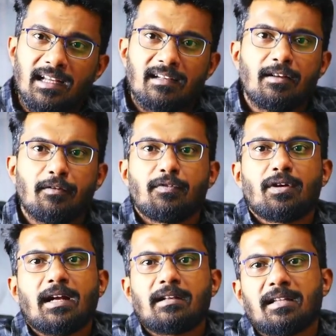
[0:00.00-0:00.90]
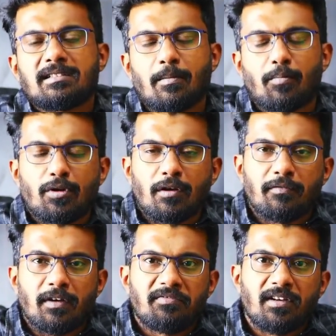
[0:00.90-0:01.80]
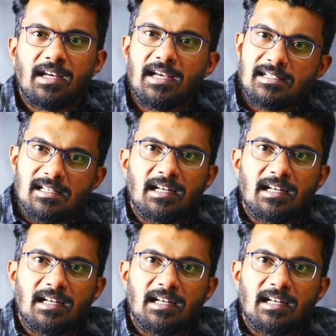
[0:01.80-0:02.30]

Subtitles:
then if you get the support of FIIs,